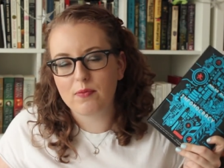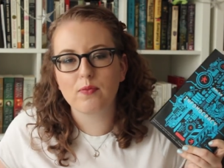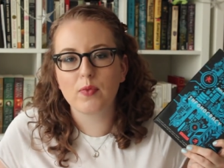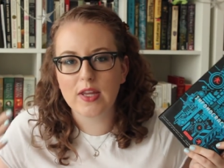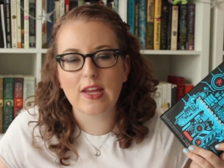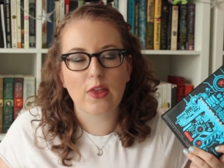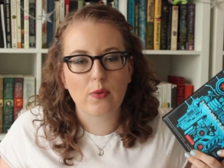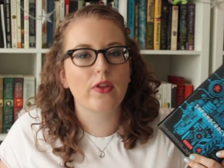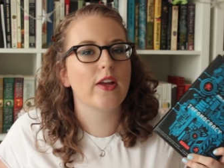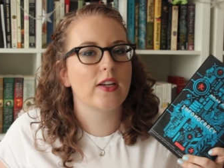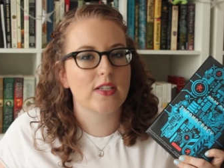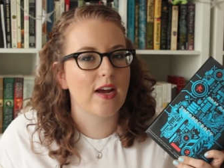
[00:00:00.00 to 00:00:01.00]
really
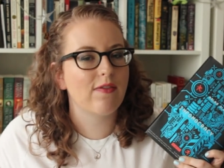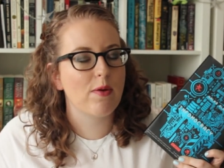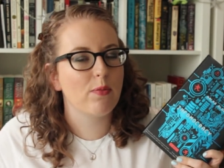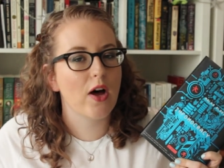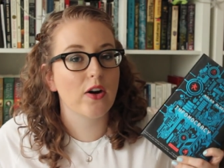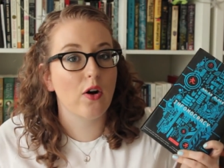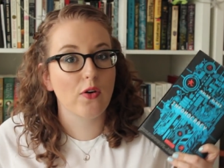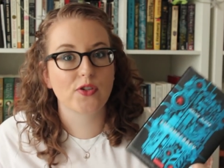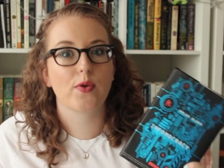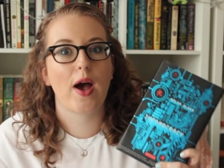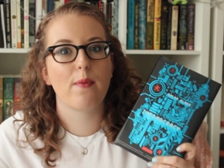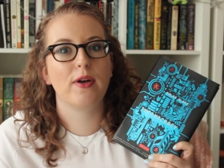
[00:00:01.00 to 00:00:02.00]
thrilling sci-fi plot
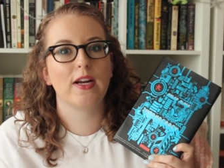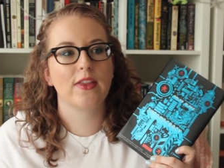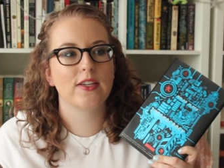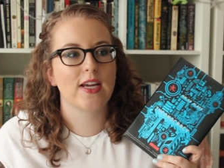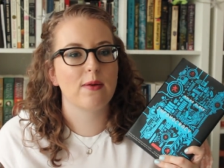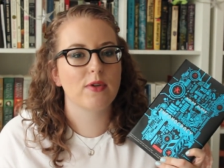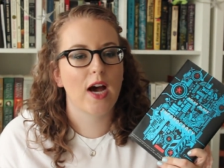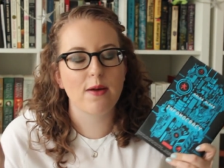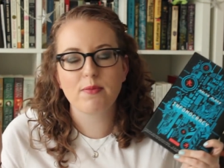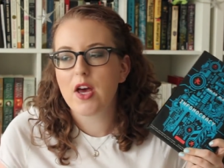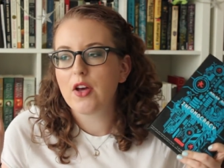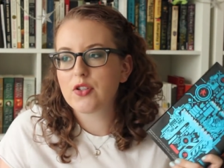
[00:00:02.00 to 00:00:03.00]
also happening at the same time.
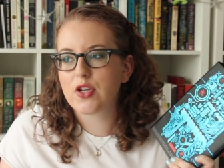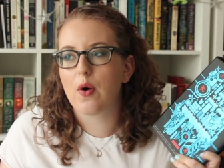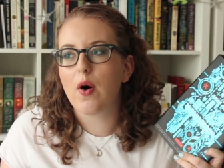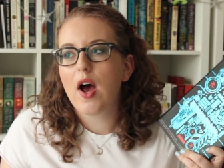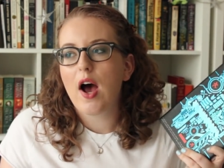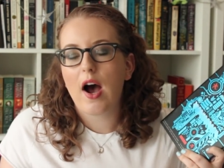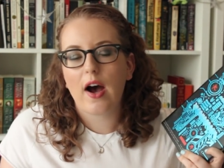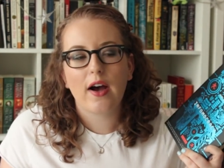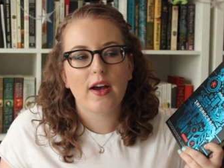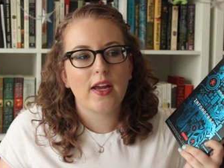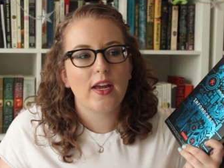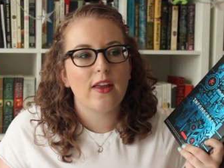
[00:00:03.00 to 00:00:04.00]
So
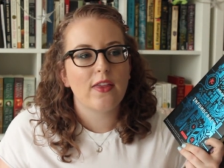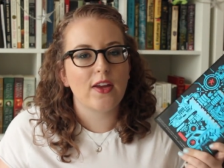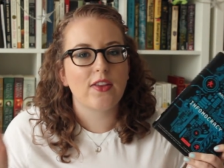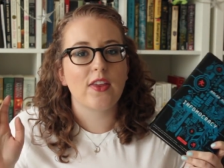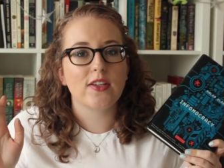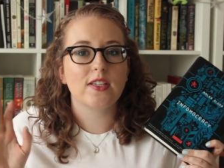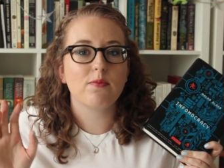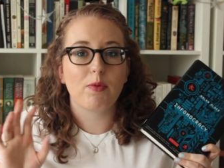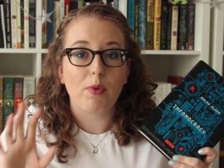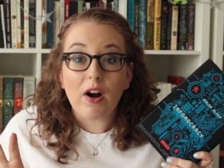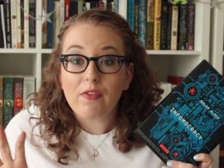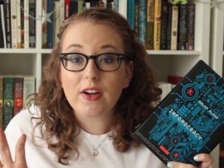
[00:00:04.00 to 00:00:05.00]
I think that this would be
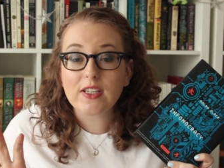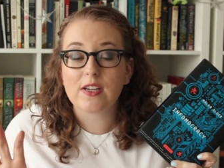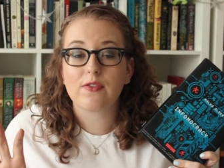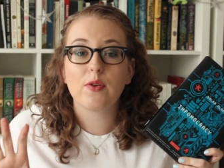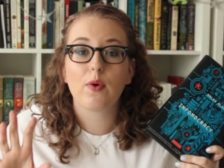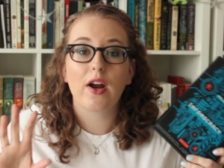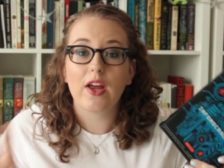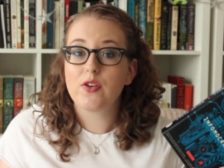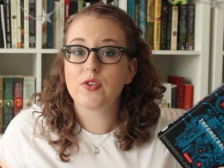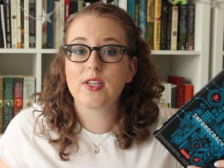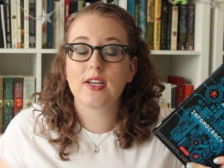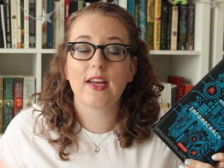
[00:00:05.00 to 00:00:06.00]
perfect if you are
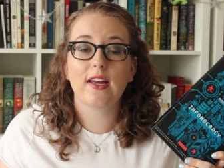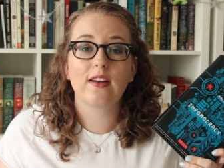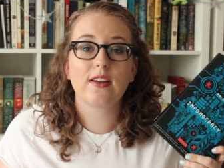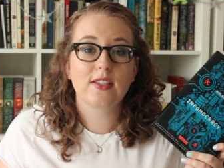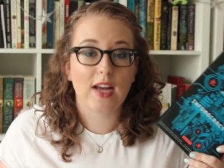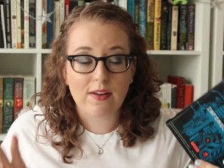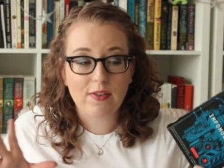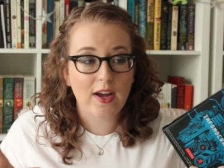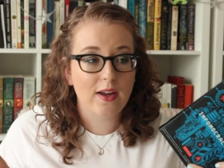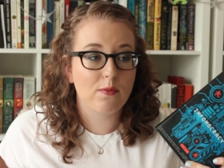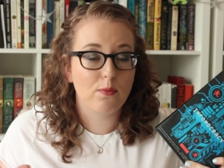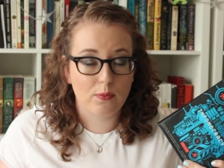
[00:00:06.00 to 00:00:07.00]
interested in
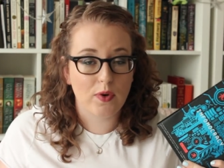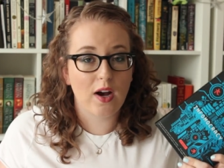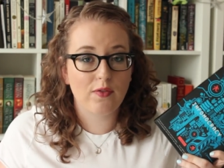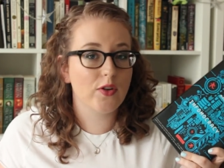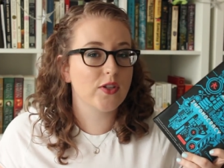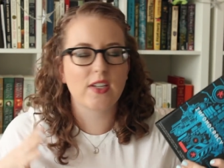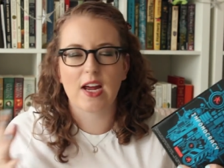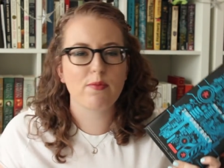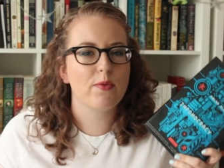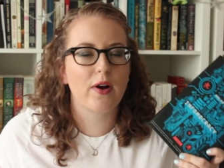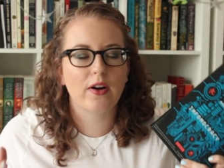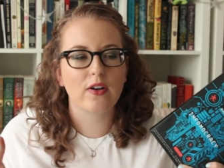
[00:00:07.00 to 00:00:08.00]
sci-fi novels,
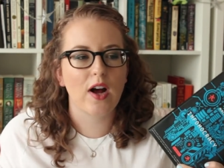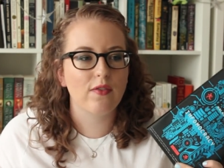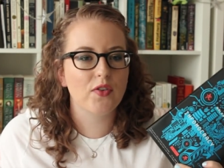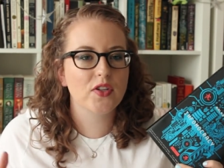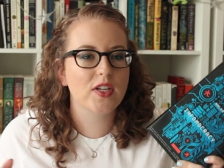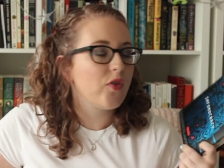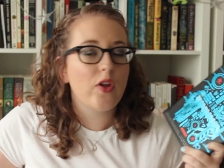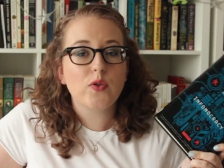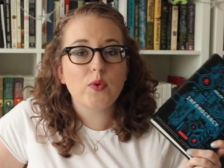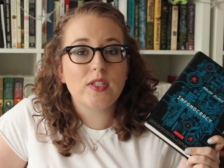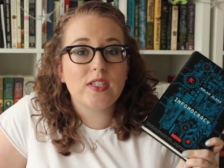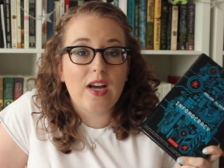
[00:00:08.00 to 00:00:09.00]
cyberpunk novels. For those
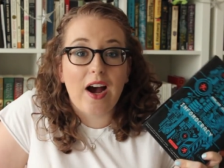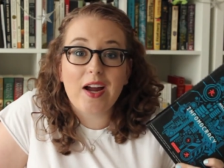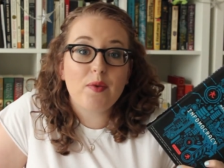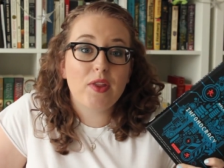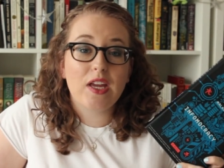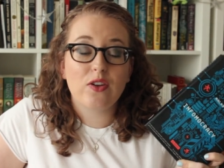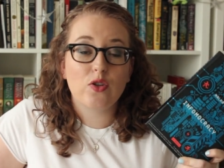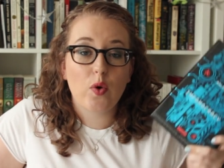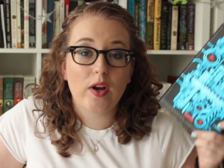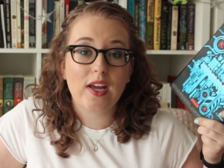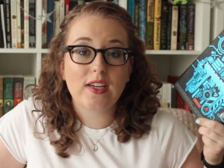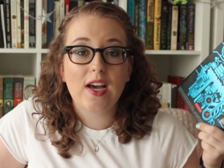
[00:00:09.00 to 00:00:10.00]
reasons, I really
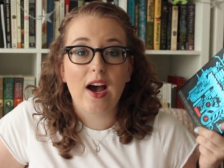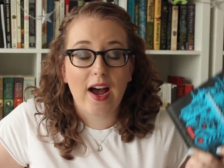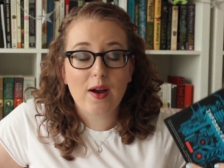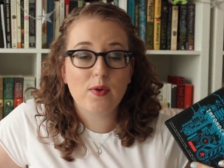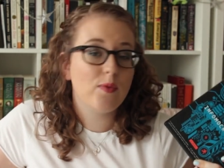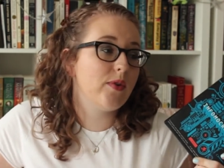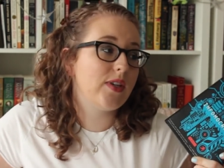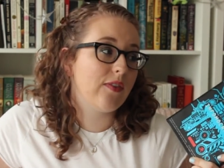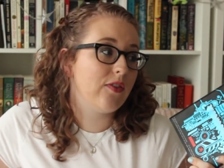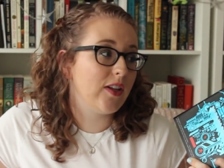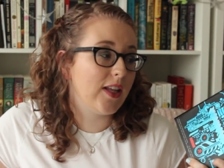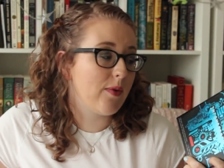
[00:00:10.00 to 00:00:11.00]
enjoyed it. I would
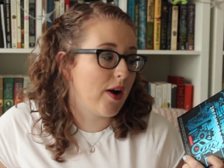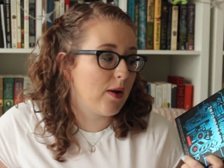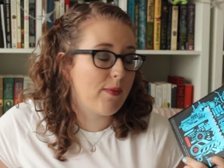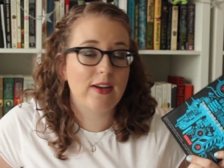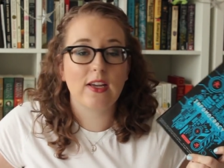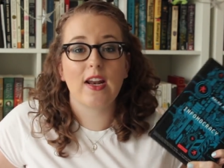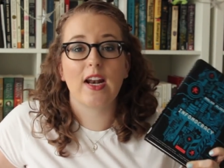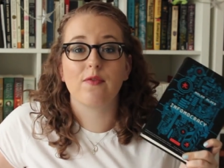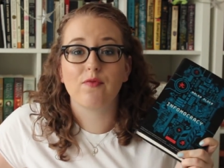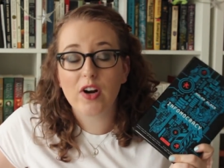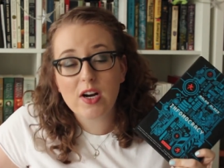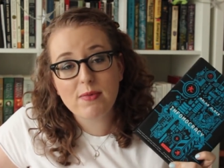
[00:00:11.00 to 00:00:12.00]
definitely recommend it, and
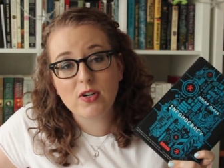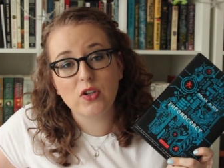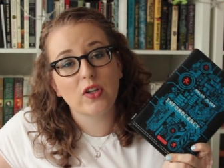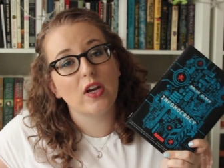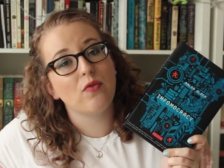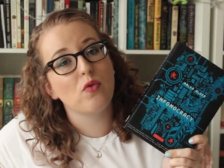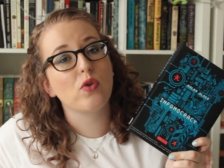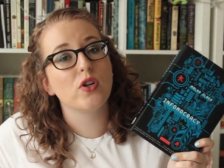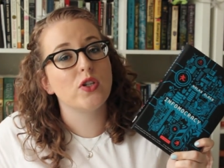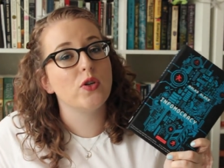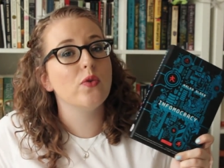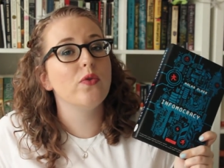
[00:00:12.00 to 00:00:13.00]
I'm very much looking forward
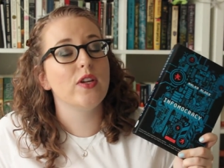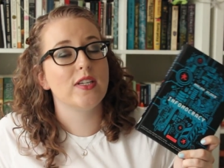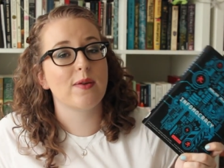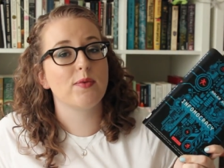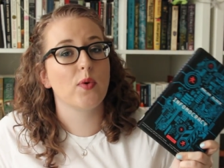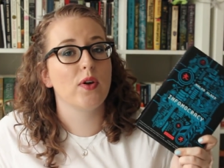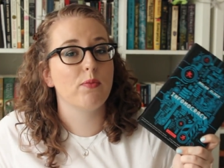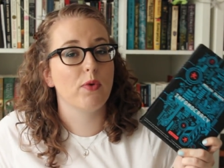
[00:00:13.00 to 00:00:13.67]
to the subsequent